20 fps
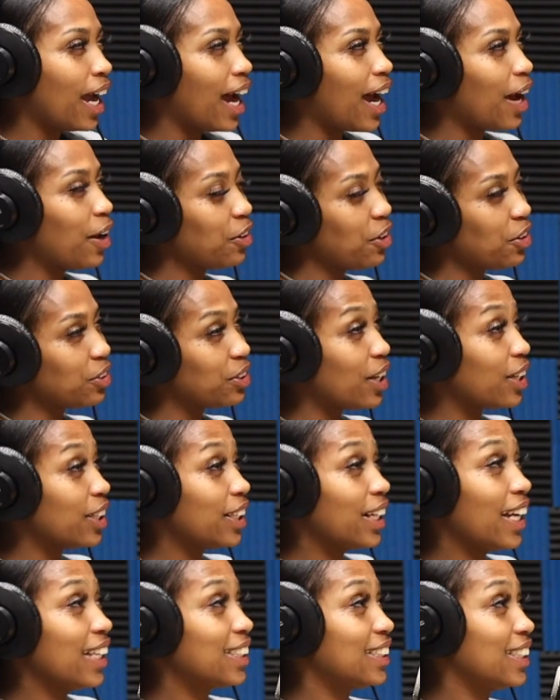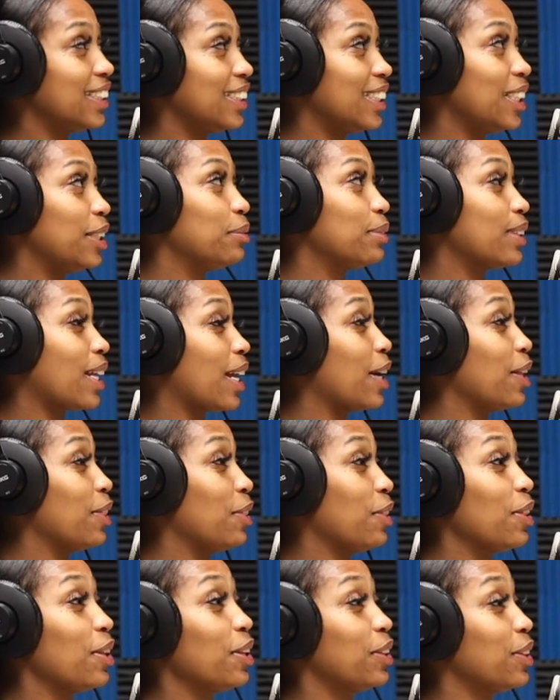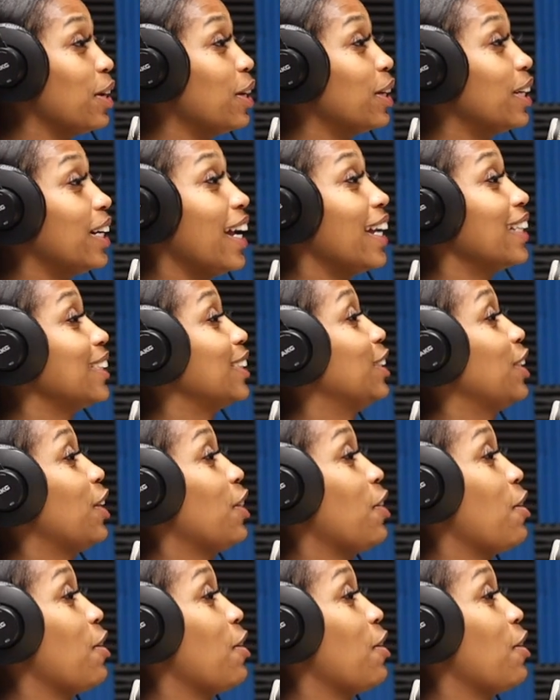I don't know, 30 days just seems like 30 days is a